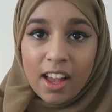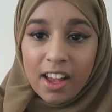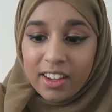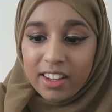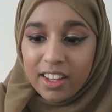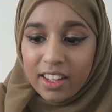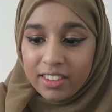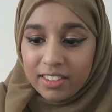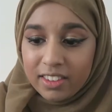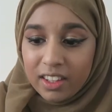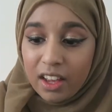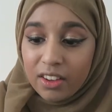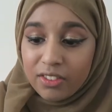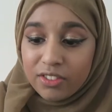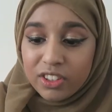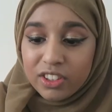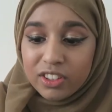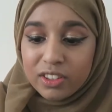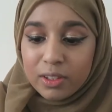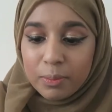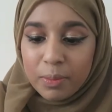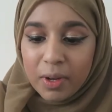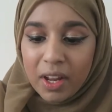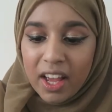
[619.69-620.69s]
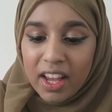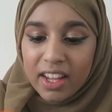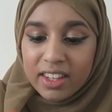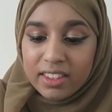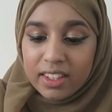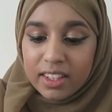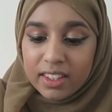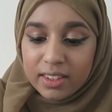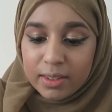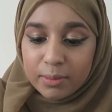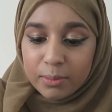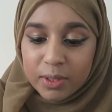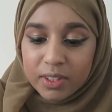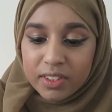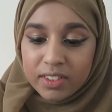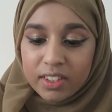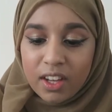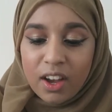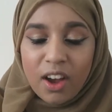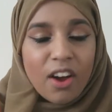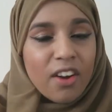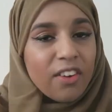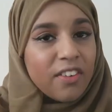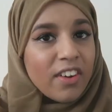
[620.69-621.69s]
Okay, so I've just applied the
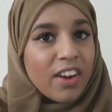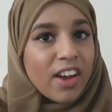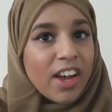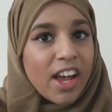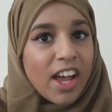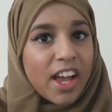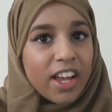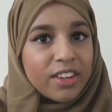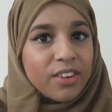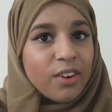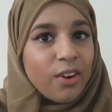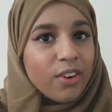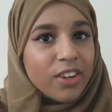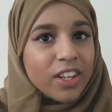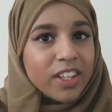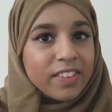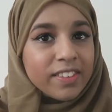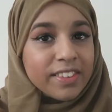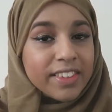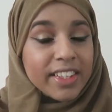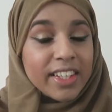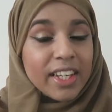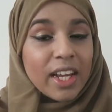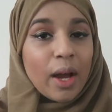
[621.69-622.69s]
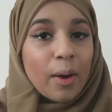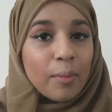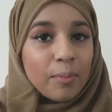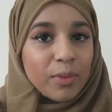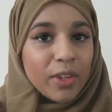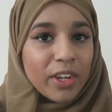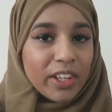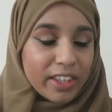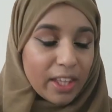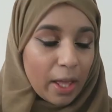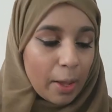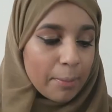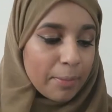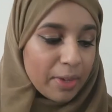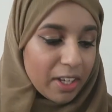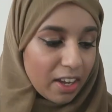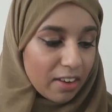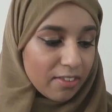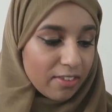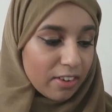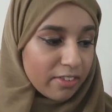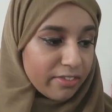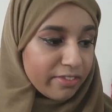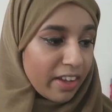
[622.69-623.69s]
mascara, and honestly I'm not that big
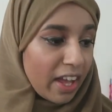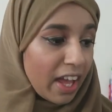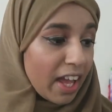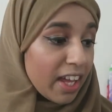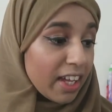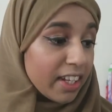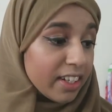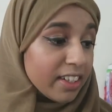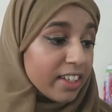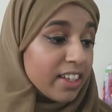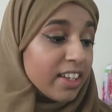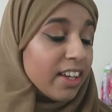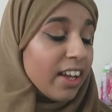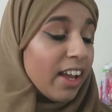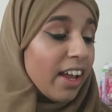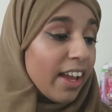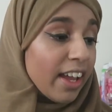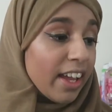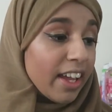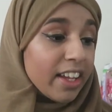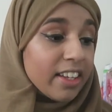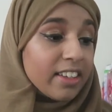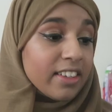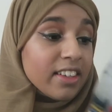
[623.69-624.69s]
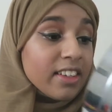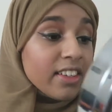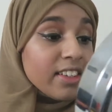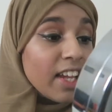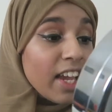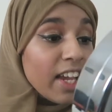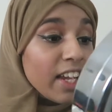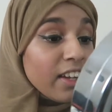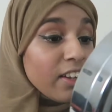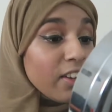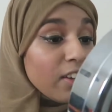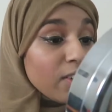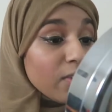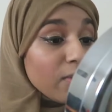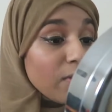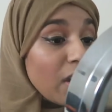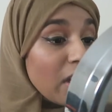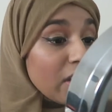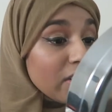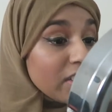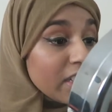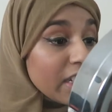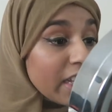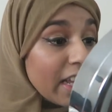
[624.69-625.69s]
of a fan. It did take a long
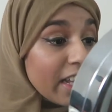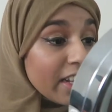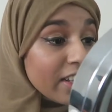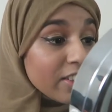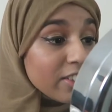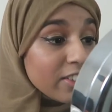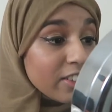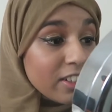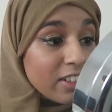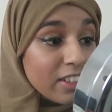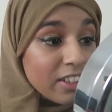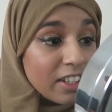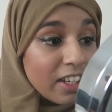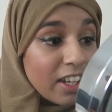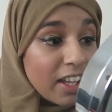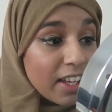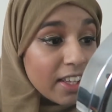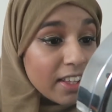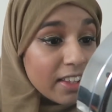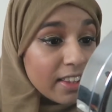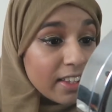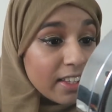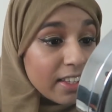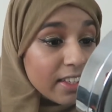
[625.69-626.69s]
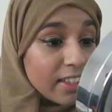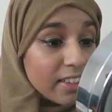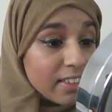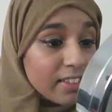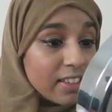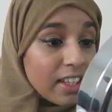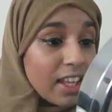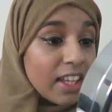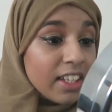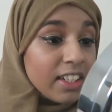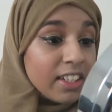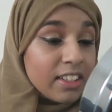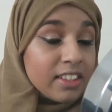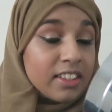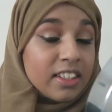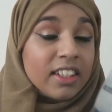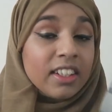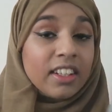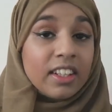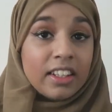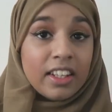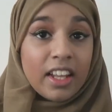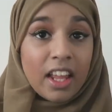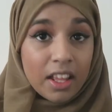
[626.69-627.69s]
while to get it to look like this, and it
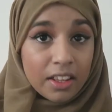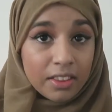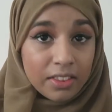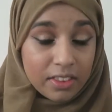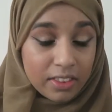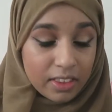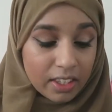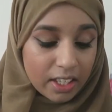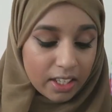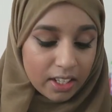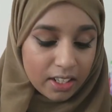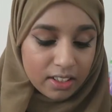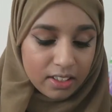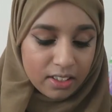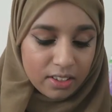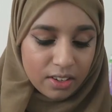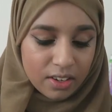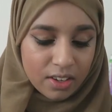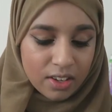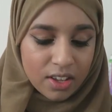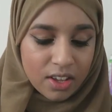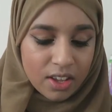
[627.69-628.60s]
did lengthen,